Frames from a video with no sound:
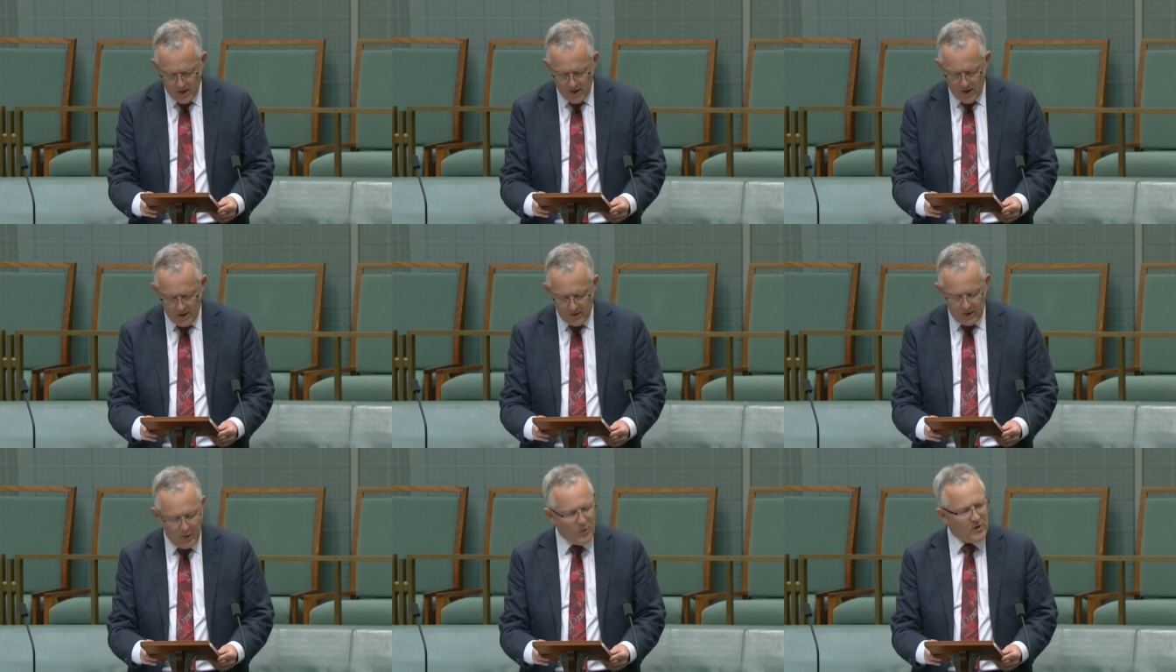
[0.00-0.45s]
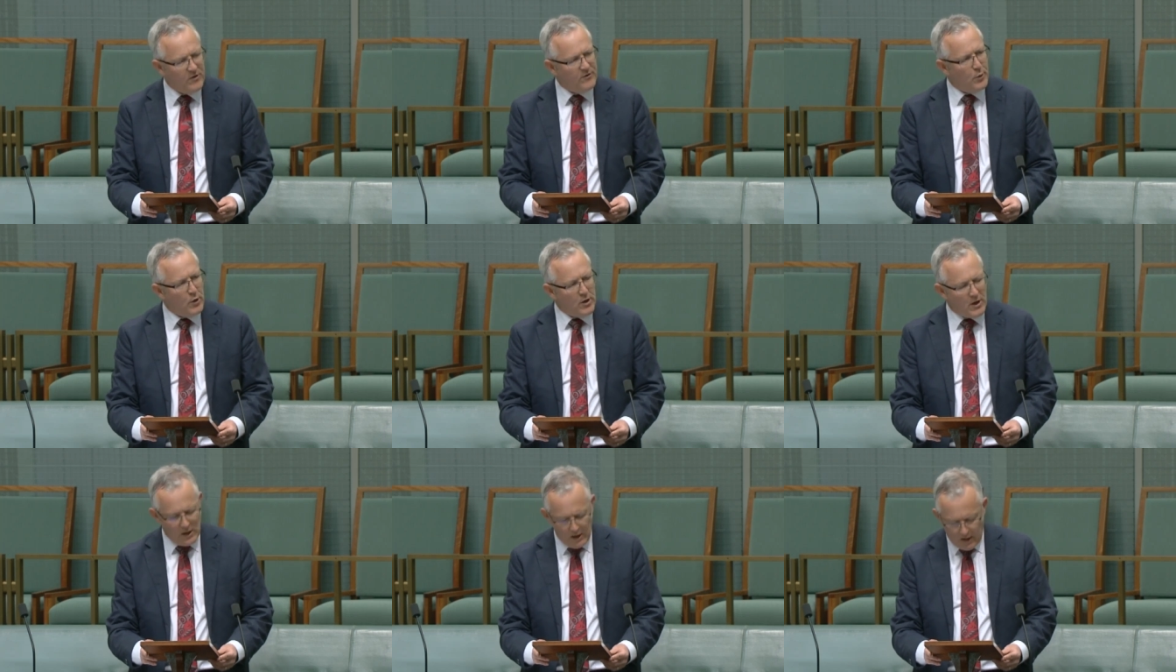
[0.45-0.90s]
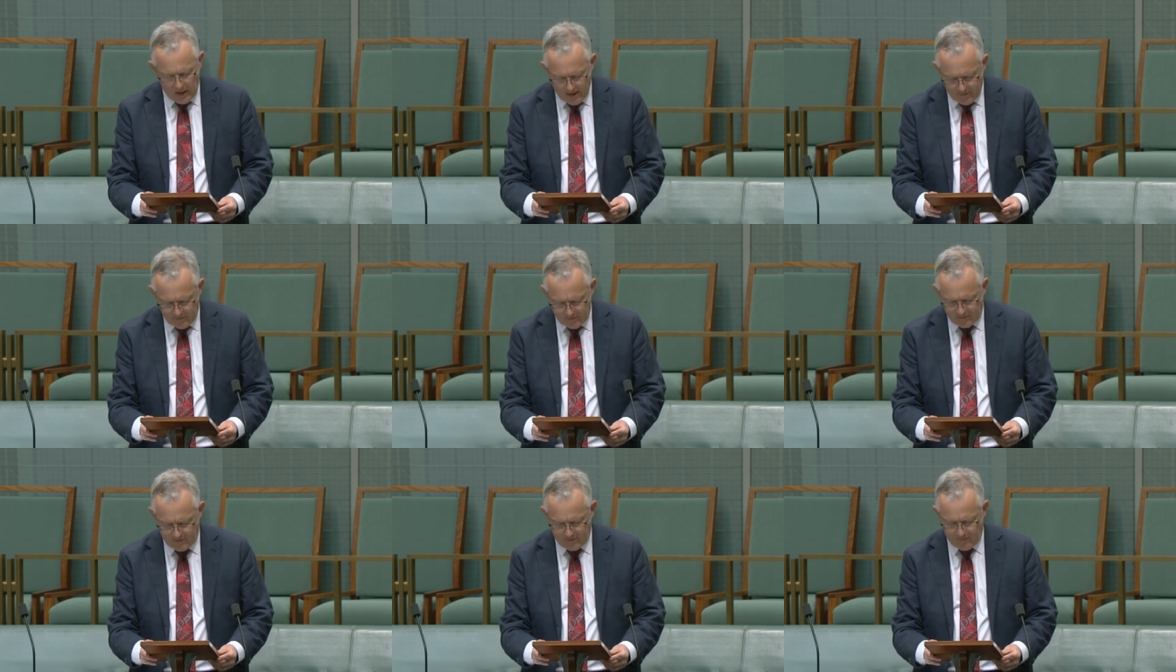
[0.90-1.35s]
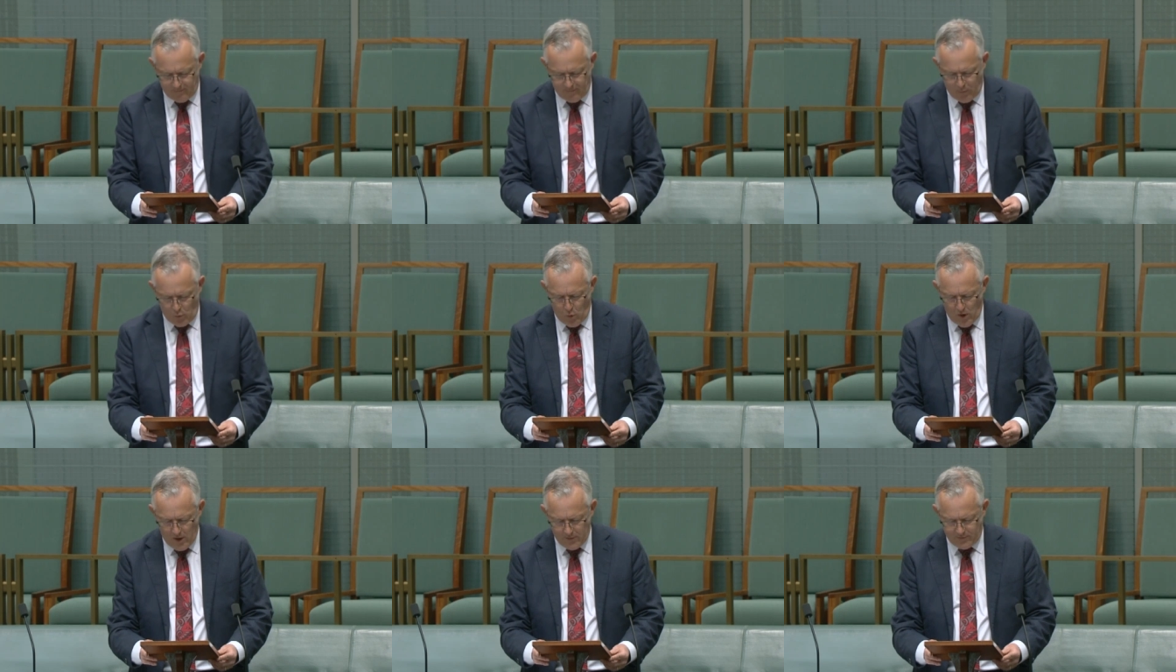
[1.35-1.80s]
Deputy Speaker, let's for
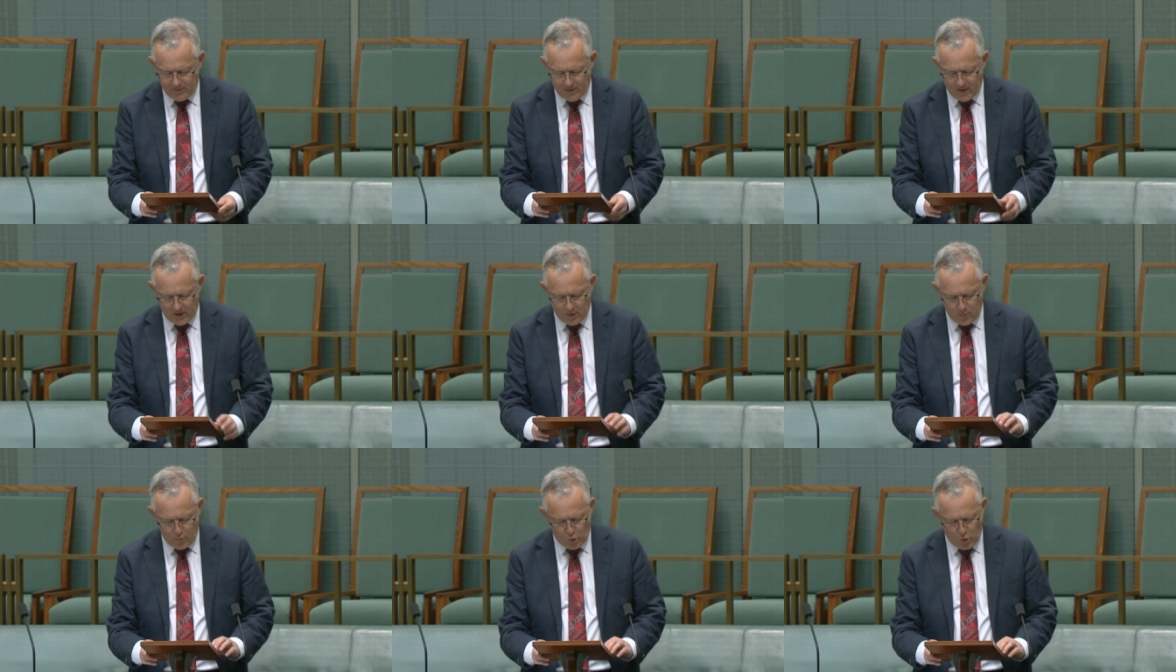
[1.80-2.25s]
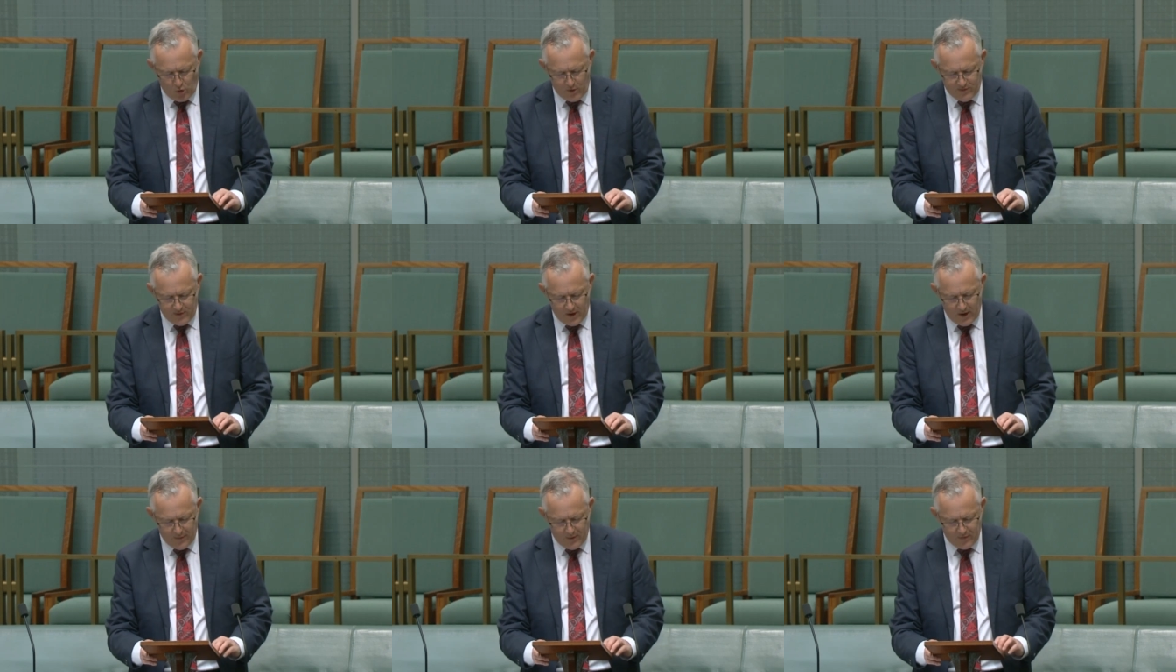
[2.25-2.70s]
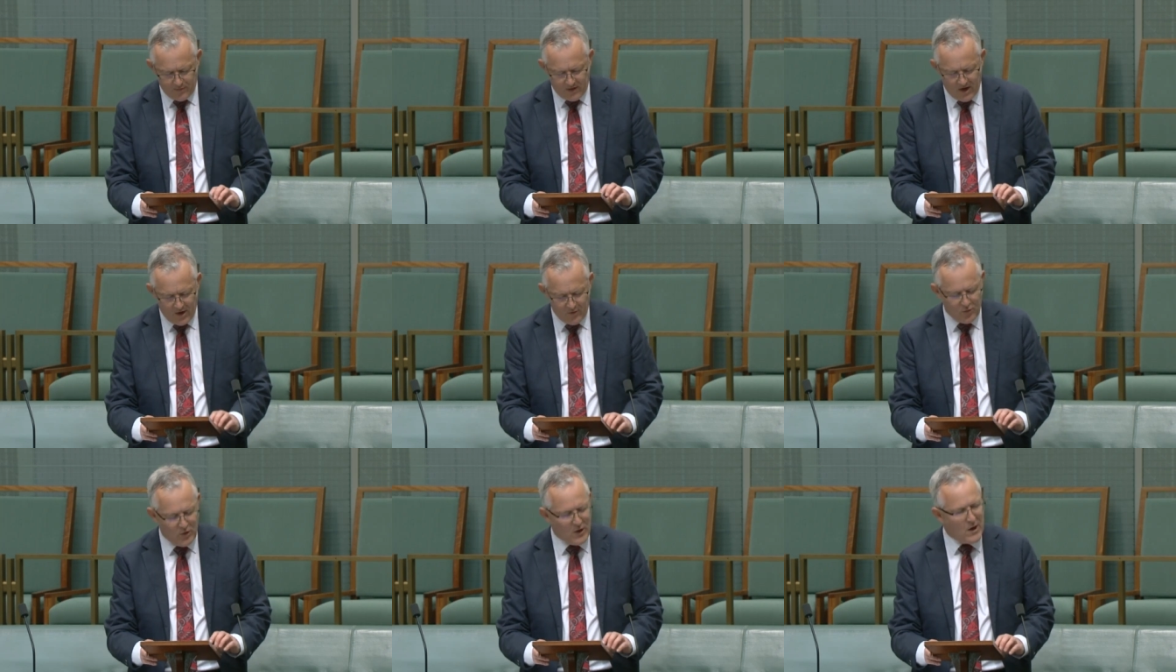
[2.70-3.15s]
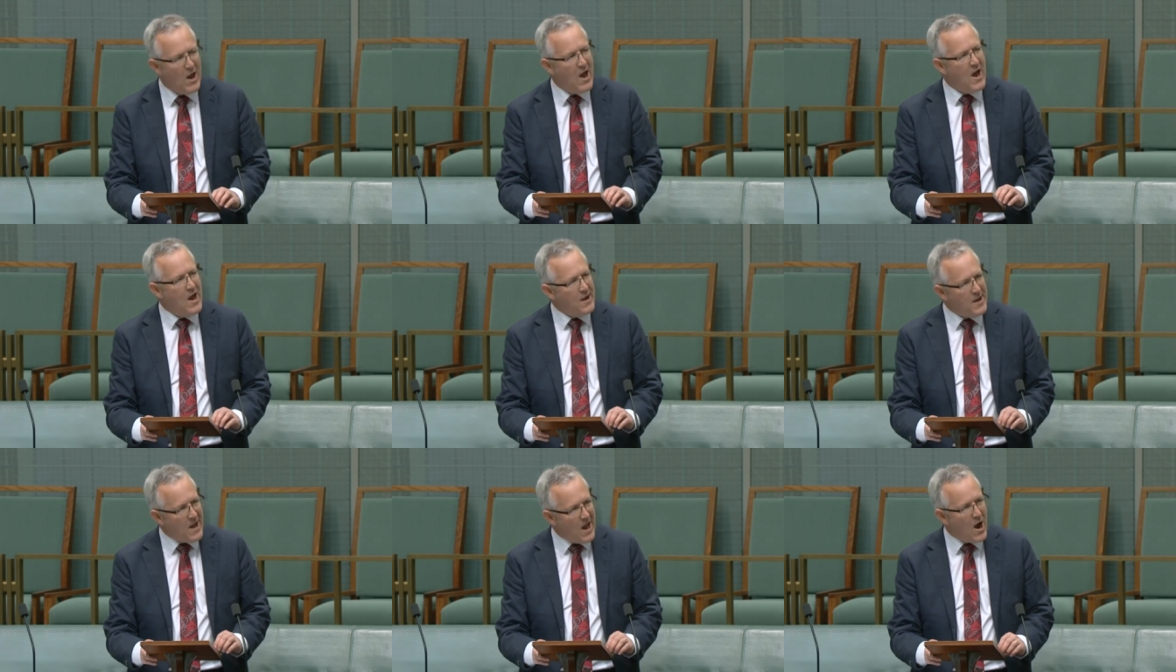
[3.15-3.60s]
1 second appreciate this country
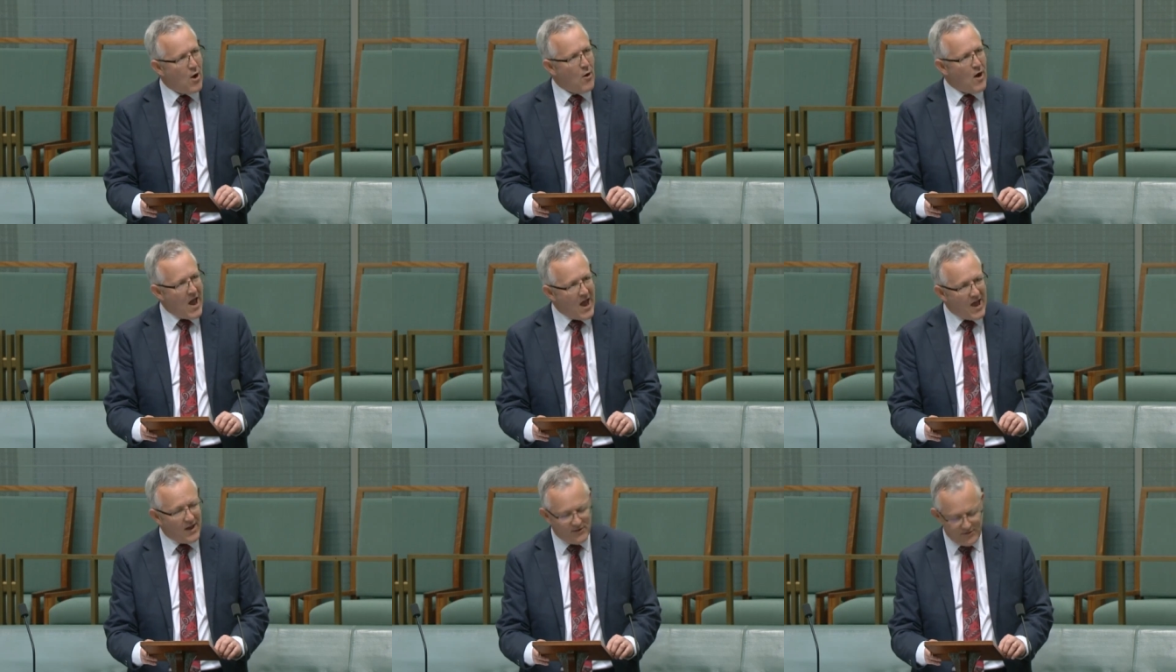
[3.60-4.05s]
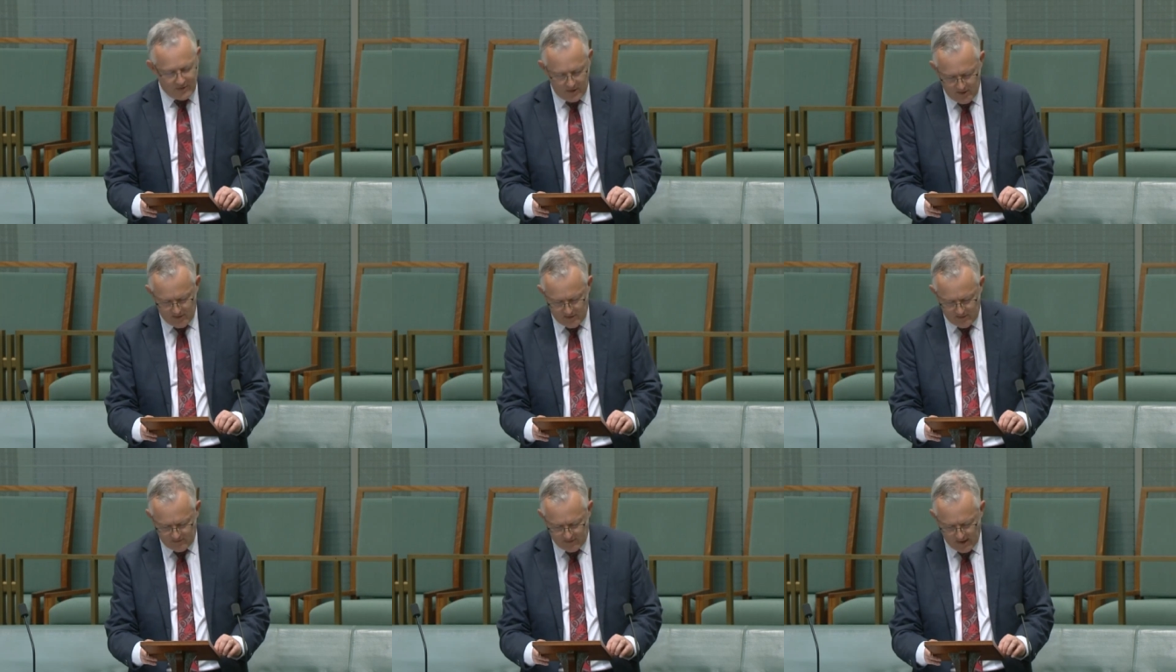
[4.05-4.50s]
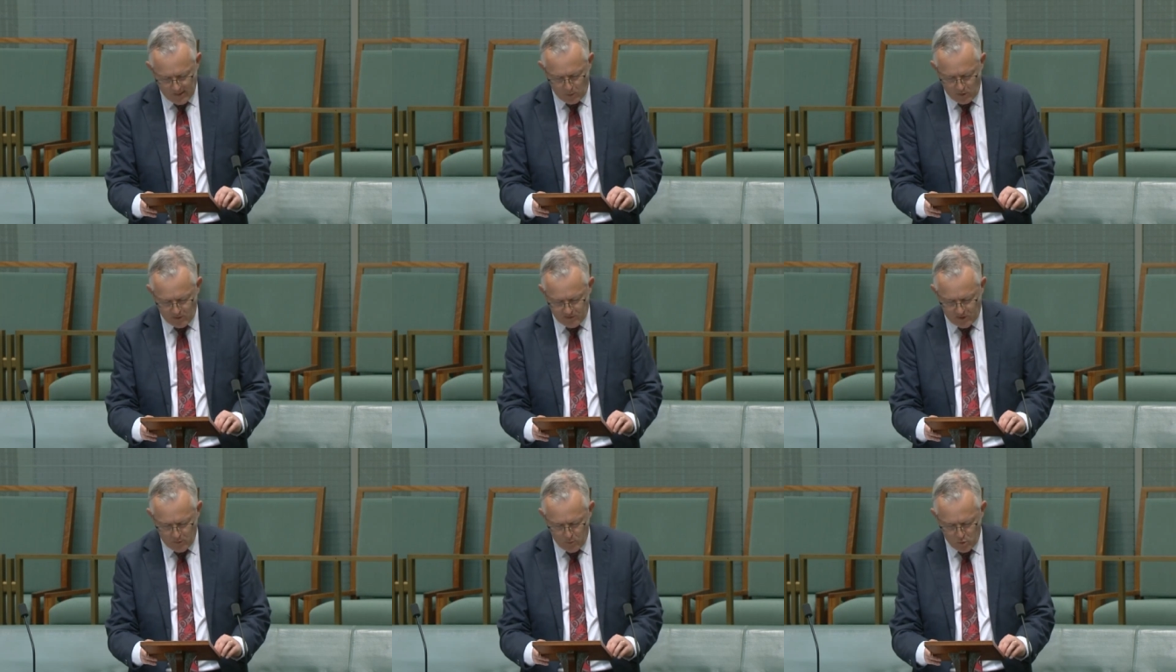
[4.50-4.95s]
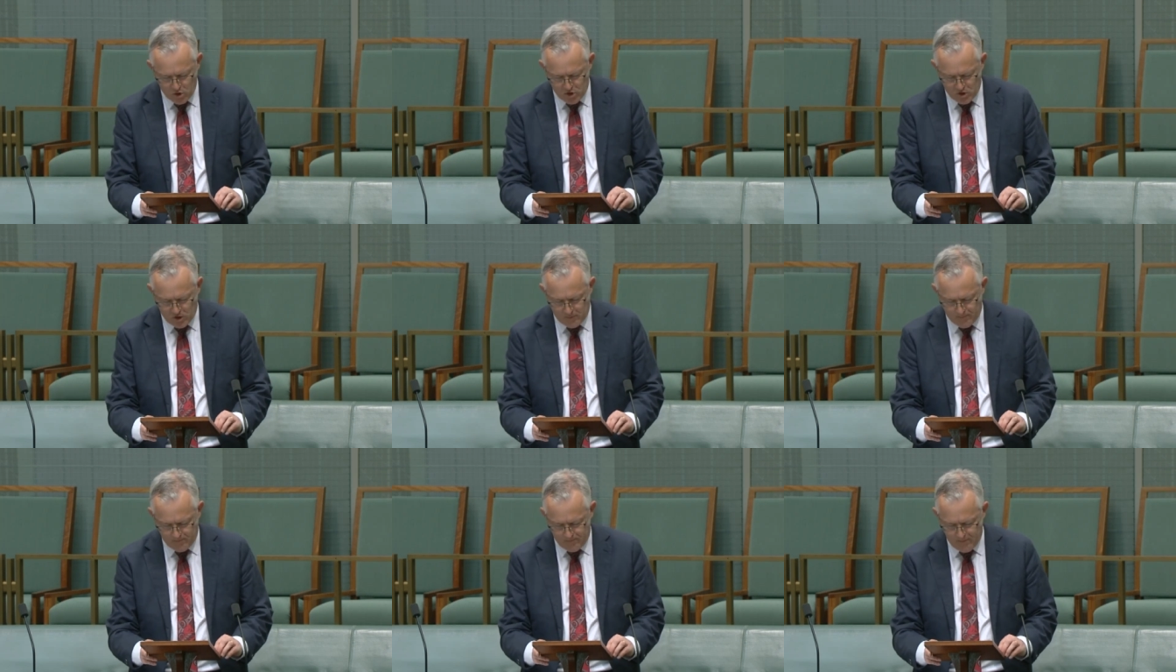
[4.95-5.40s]
now has an established
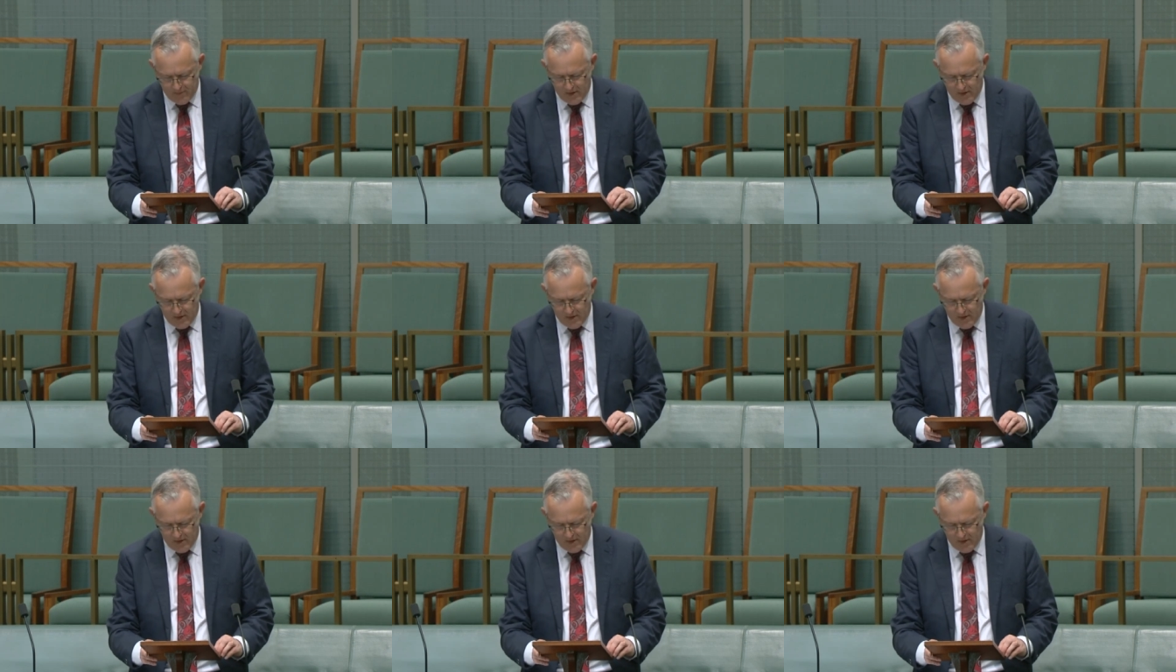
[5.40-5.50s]
commission.